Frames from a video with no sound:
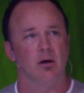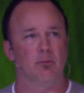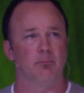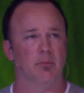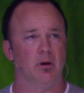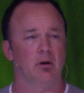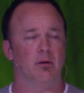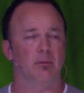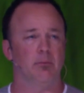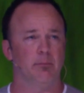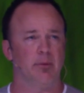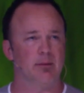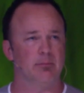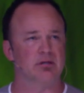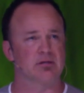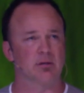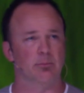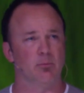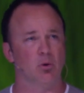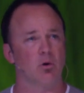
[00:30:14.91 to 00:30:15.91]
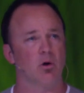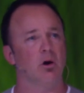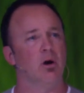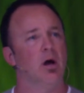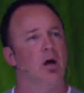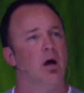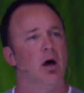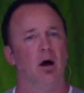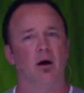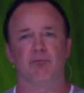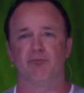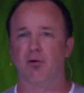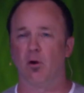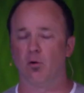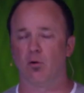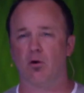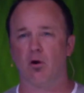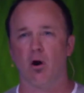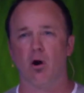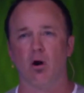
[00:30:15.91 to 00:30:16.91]

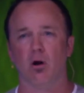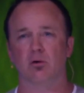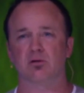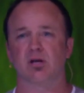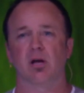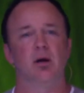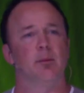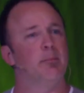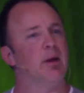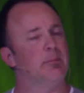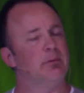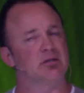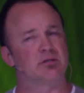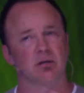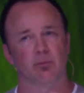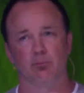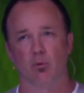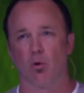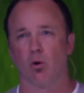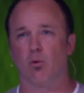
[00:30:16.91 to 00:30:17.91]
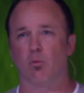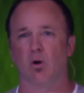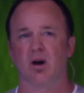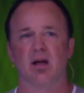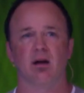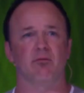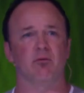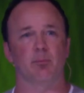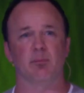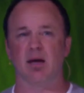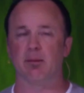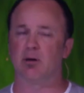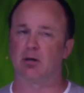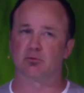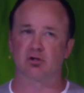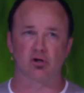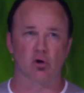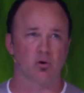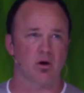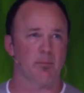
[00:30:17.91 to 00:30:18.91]
phone calls, maybe some more whatever. Maybe I'm
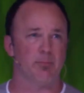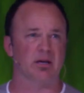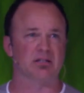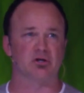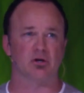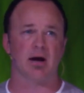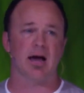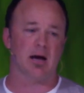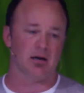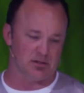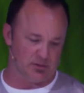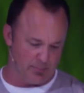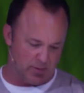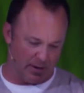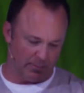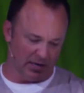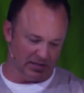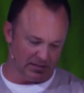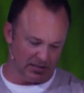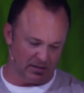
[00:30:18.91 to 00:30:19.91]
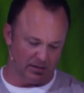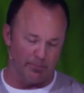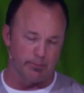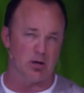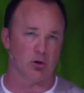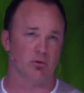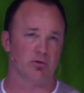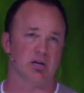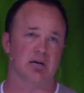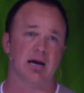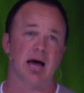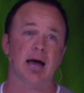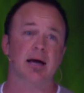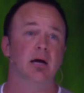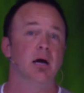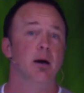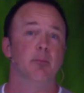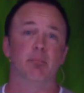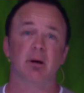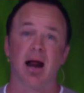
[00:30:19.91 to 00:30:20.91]
showing up at your house. Maybe it's in the middle of the night,
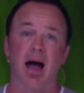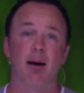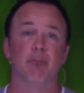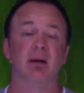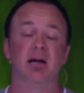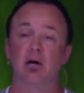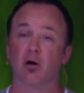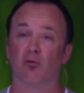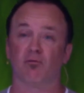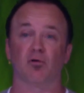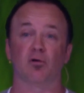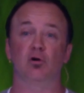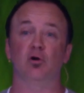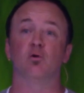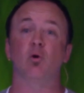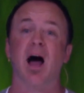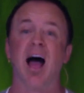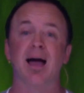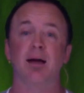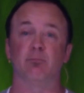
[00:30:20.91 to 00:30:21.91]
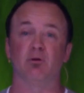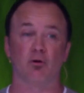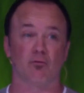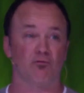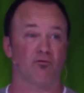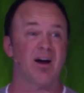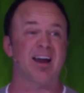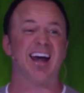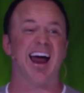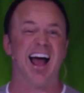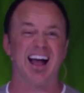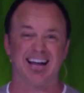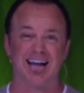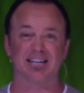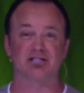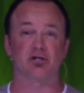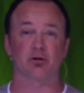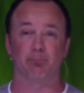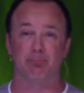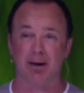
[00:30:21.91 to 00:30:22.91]
but I'm here for you. I am your friend. I
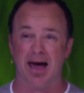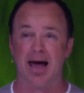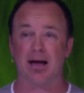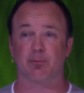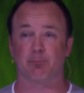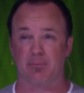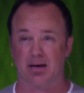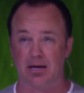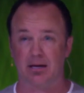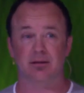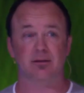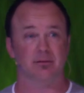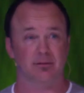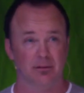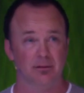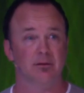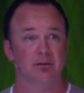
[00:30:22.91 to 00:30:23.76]
got your back, man.